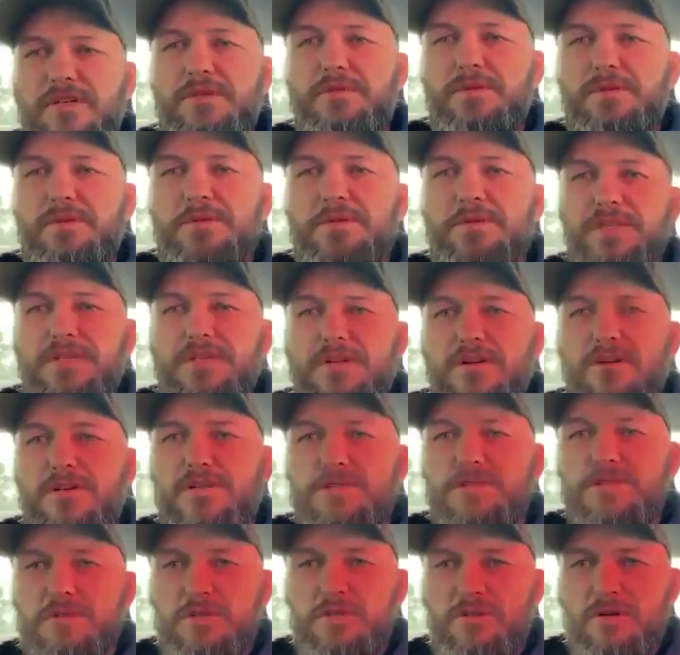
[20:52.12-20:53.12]
for anyone that
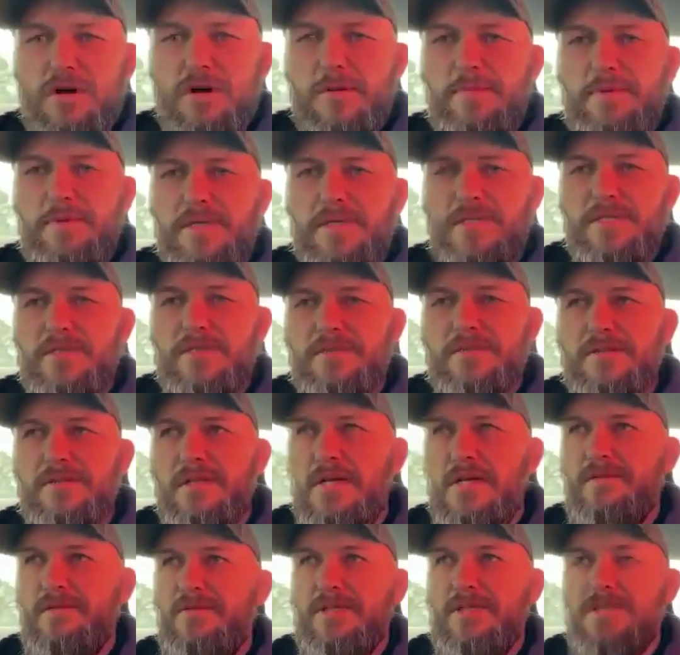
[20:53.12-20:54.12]
knows what the grappling
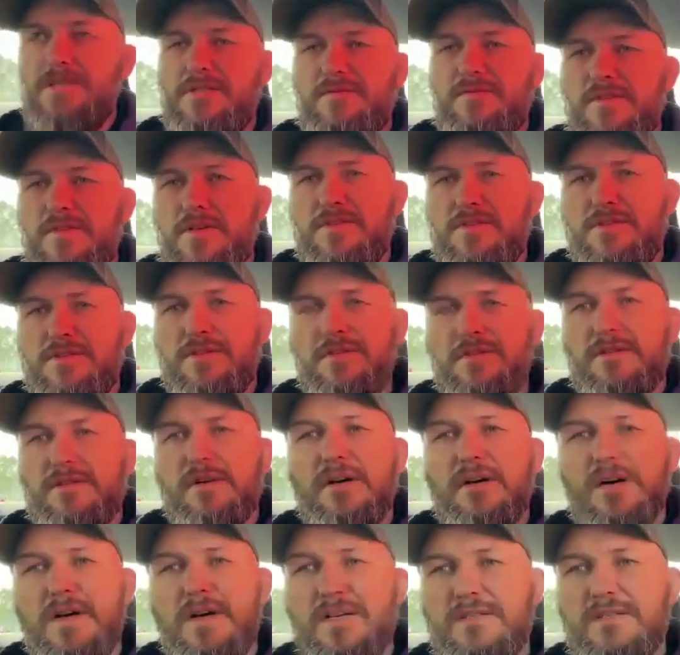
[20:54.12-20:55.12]
level is of those two
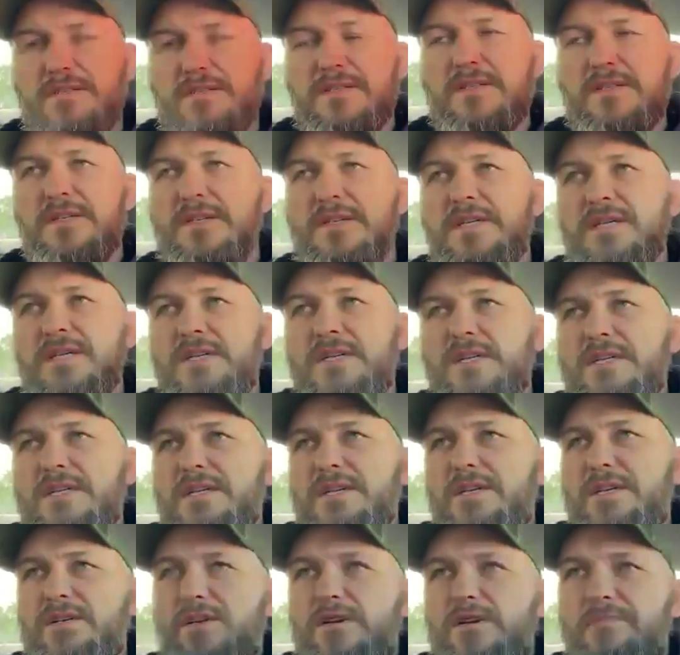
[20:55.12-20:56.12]
guys,
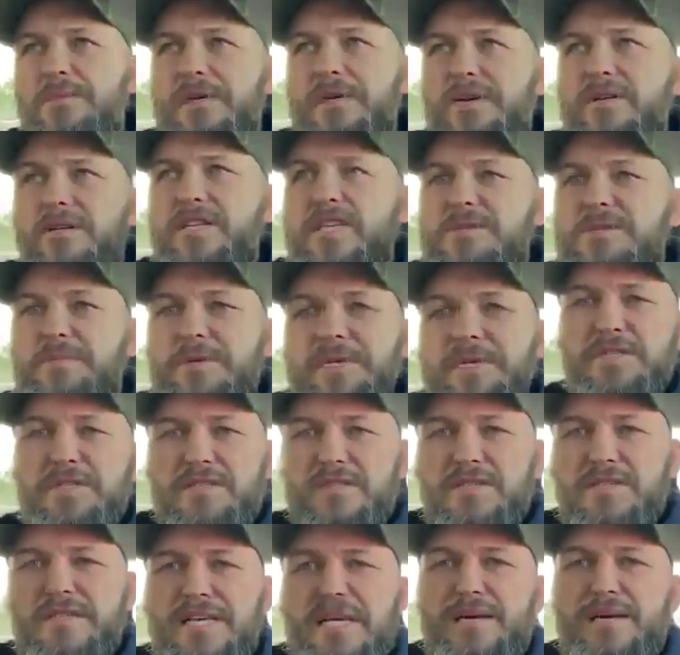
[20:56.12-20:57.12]
Maoki's been at
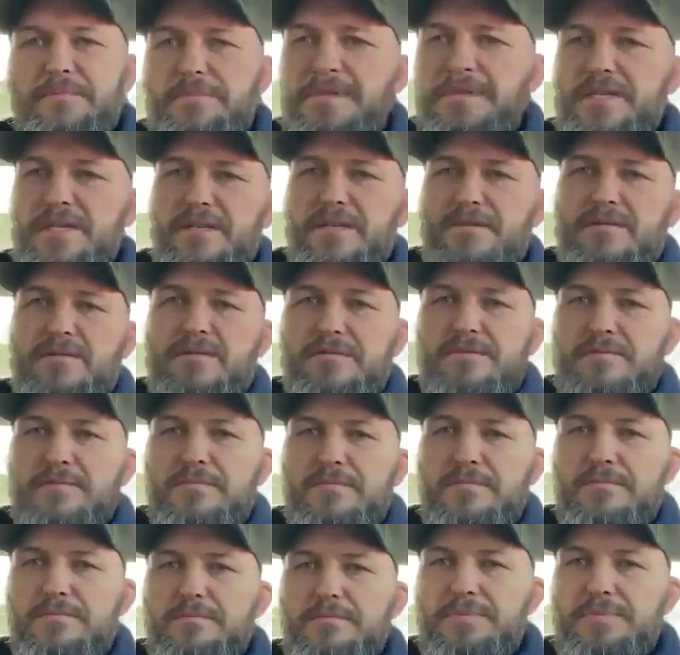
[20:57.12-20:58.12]
CKB.
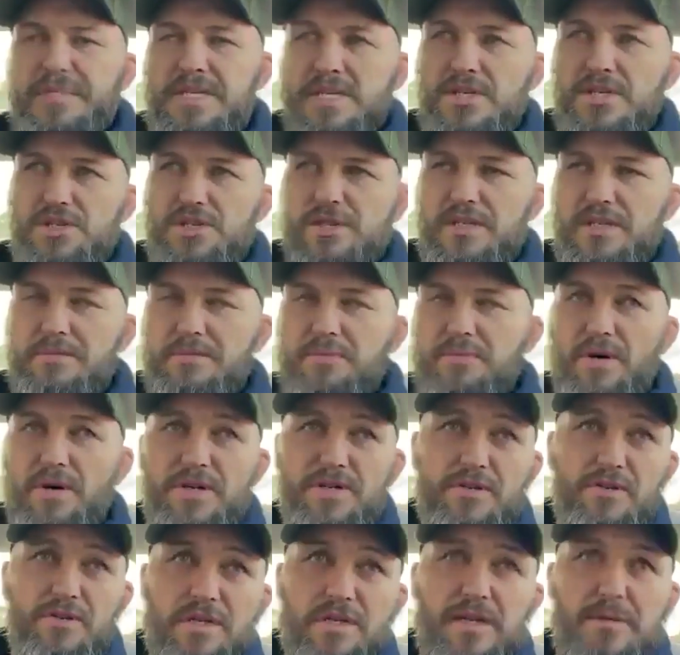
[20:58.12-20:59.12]
Potentially,
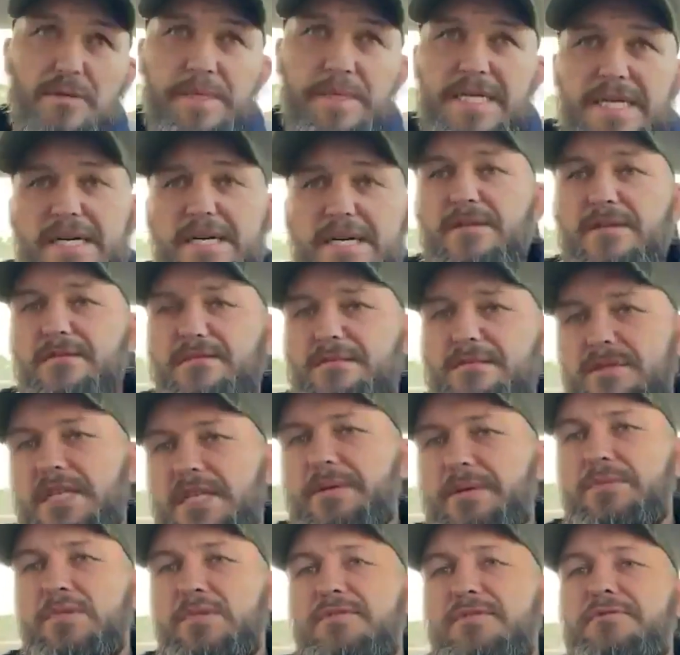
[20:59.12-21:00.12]
Brody could come out,
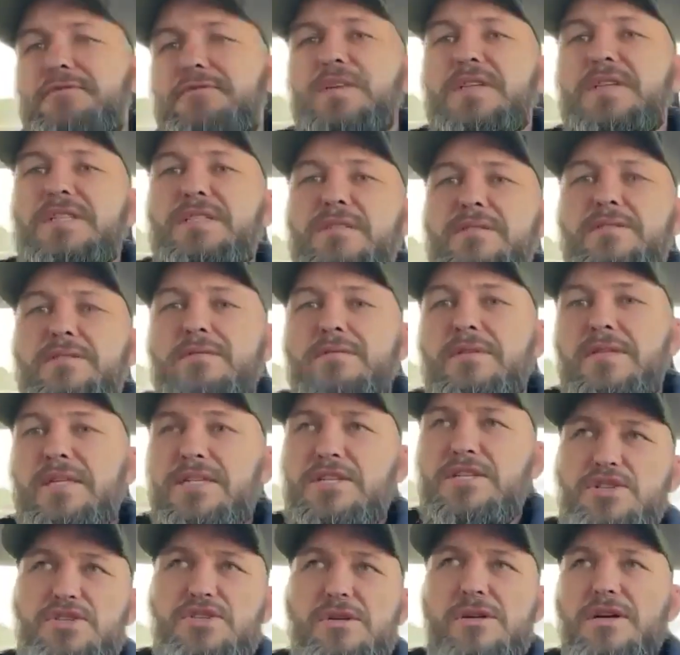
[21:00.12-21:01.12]
keep it on the feet,
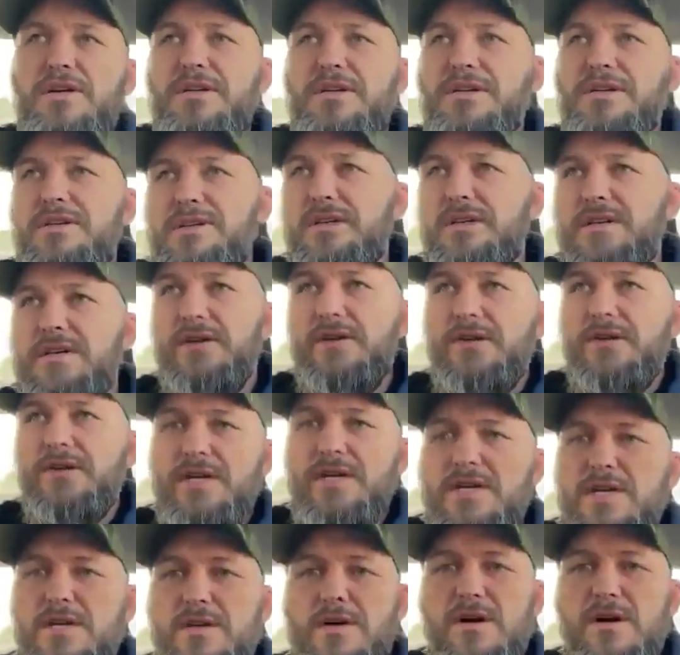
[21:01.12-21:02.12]
let his striking go.
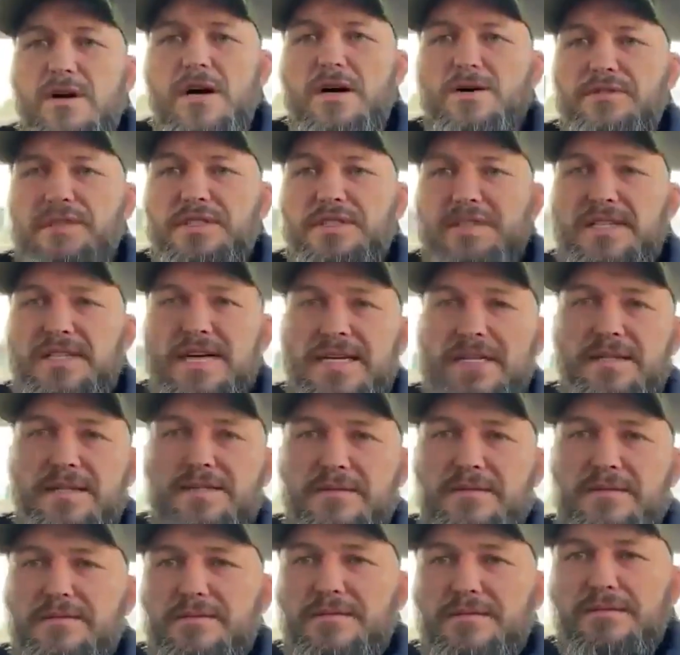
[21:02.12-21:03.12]
Kyle did
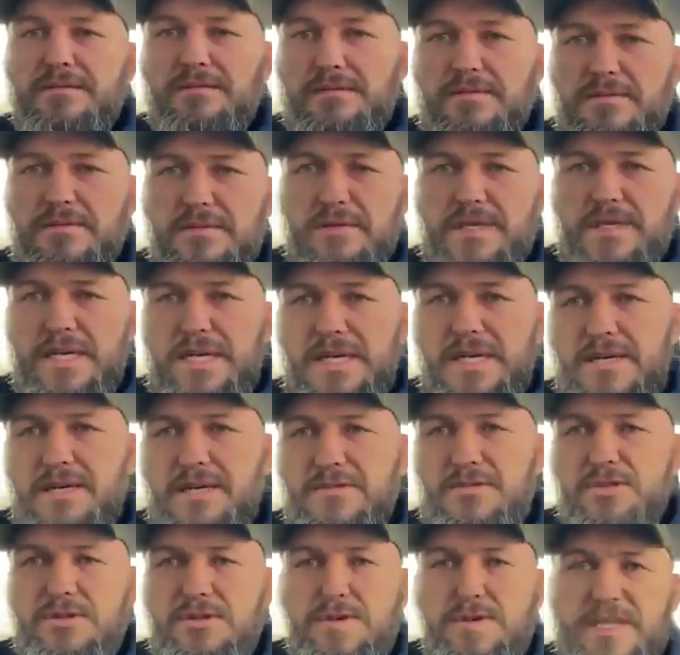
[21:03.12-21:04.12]
that
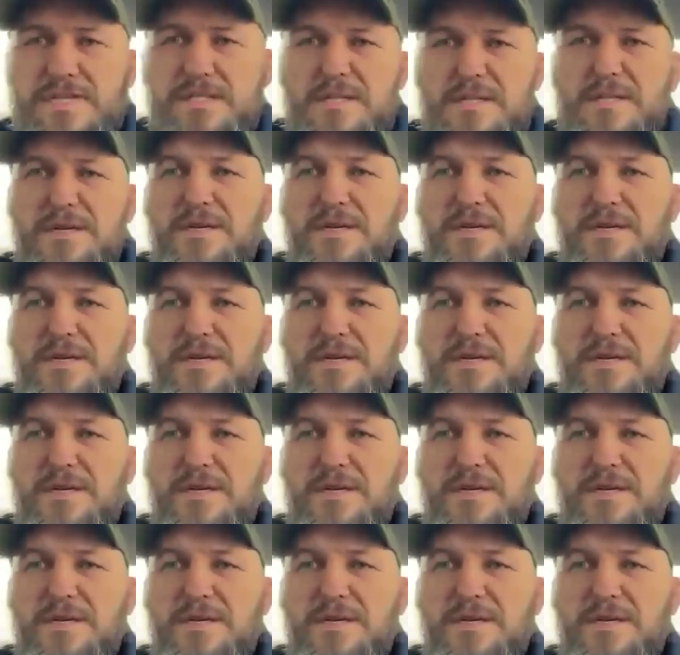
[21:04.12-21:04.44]
2 weeks